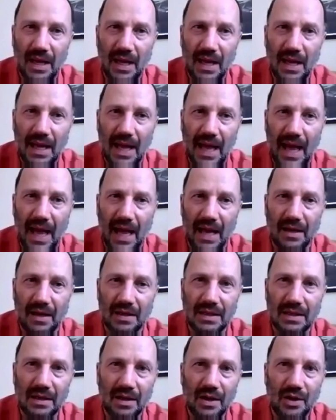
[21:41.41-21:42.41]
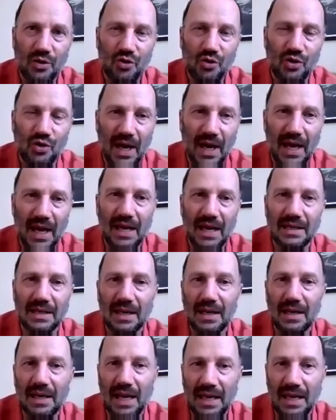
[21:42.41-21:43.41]
And trade
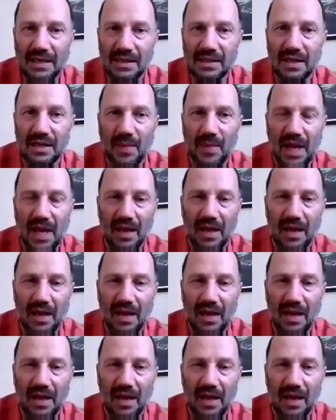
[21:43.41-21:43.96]
needs to be